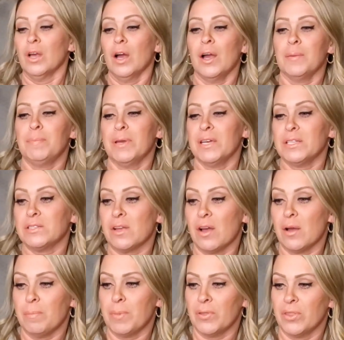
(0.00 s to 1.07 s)
I picked
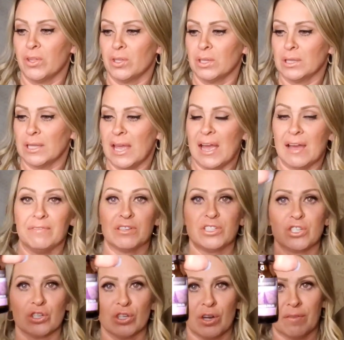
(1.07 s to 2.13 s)
up the
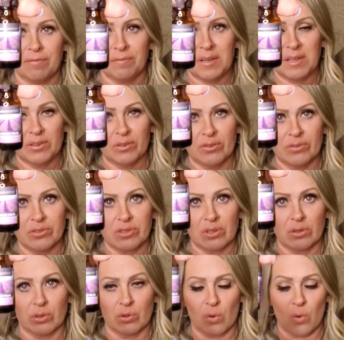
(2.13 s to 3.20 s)
Lavender Fields
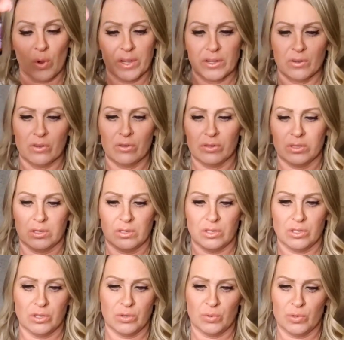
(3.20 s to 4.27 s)
little oil to
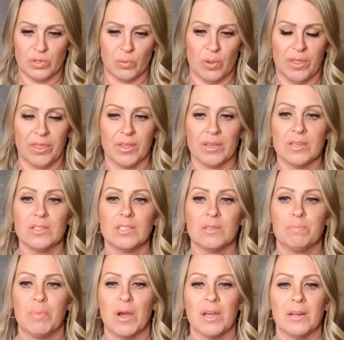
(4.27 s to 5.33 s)
use with this,
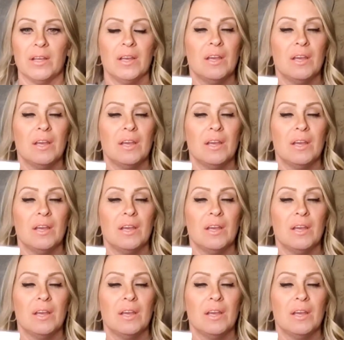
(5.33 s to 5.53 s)
but